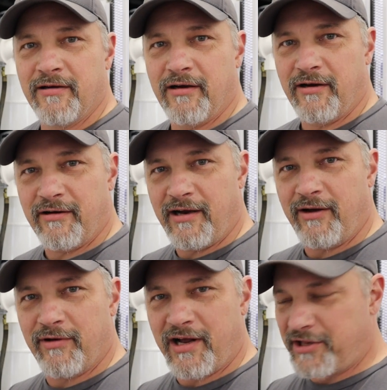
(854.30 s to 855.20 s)
all
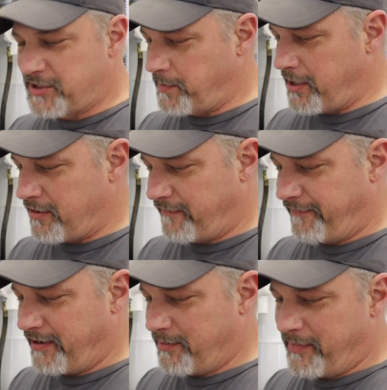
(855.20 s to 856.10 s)
right, well, I got the speaker to
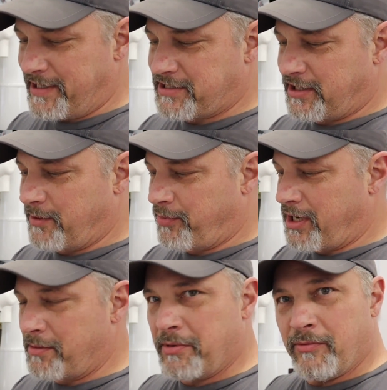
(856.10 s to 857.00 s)
fit. Basically, the
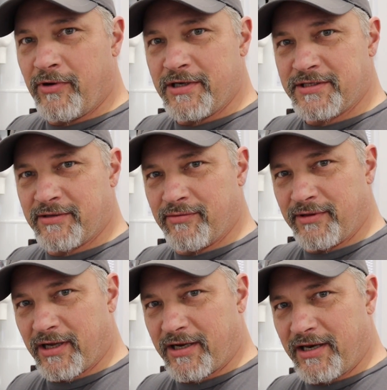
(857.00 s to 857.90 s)
problem was
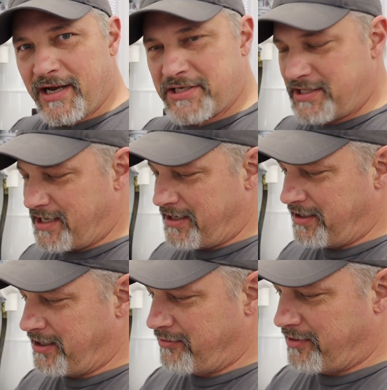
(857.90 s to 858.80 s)
the connection
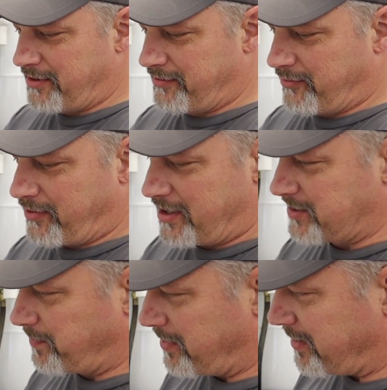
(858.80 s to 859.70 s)
down here where the
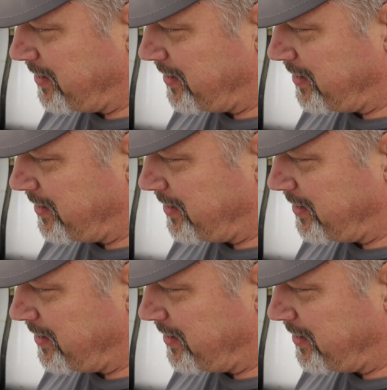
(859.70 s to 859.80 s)
wires plug